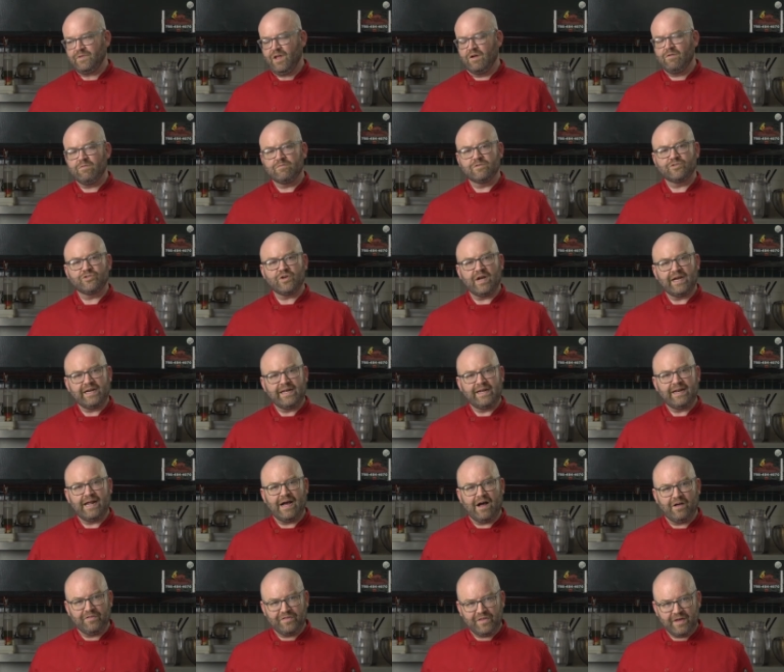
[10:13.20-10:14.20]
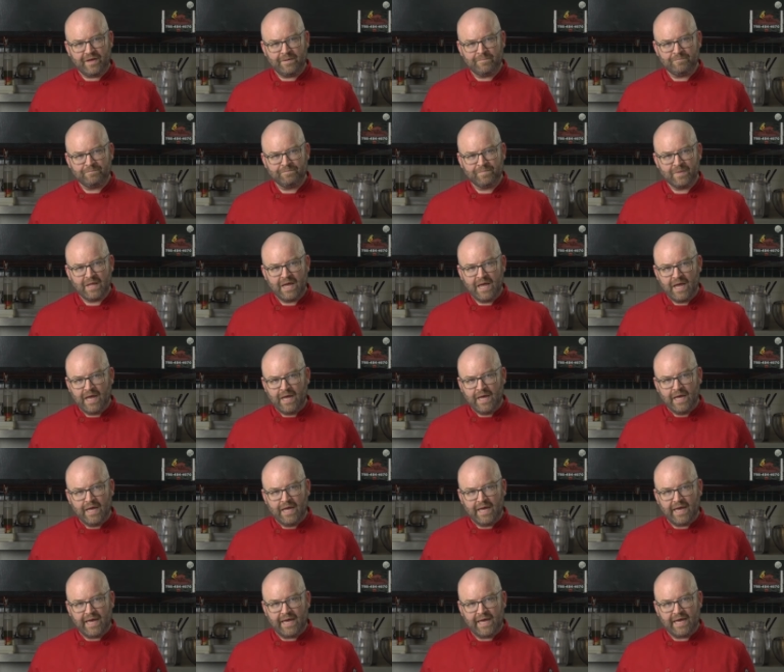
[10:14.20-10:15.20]
we're trying to eat healthy,
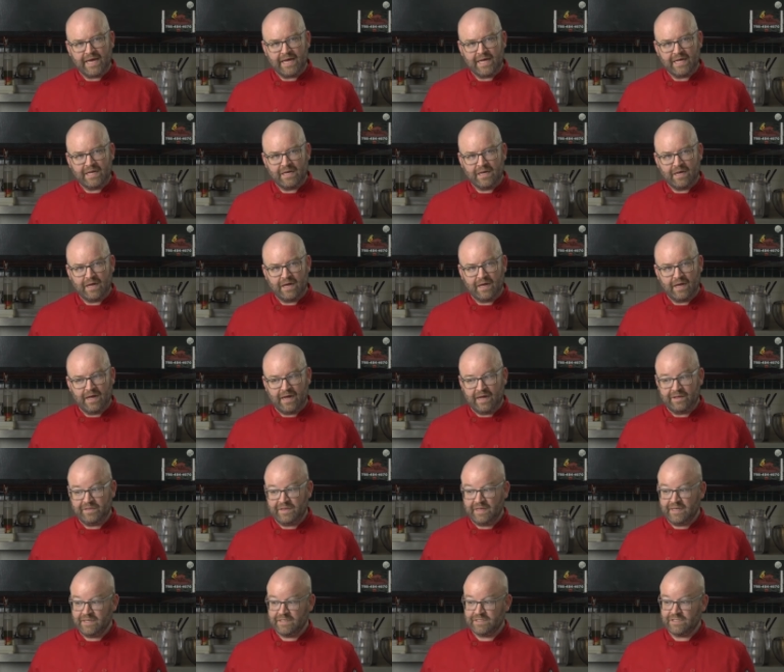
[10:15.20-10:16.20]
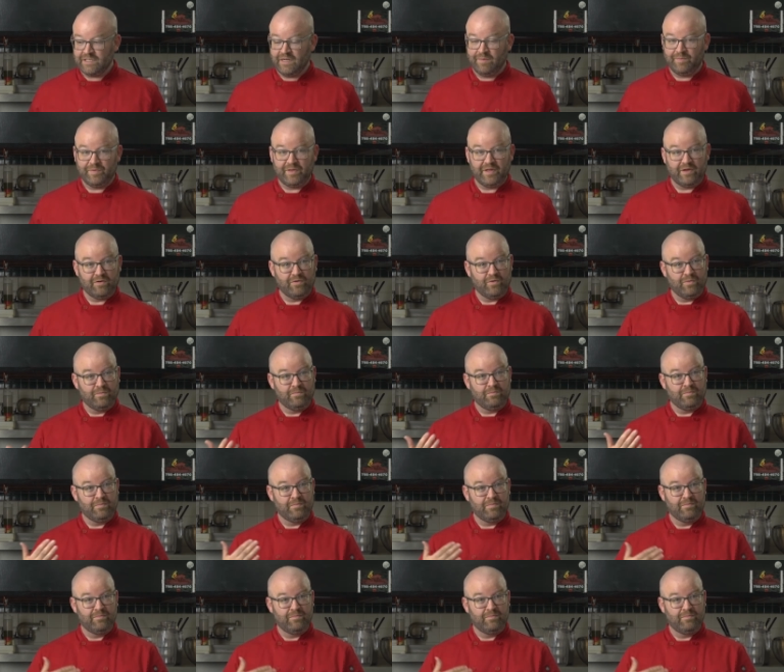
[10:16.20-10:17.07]
and I think something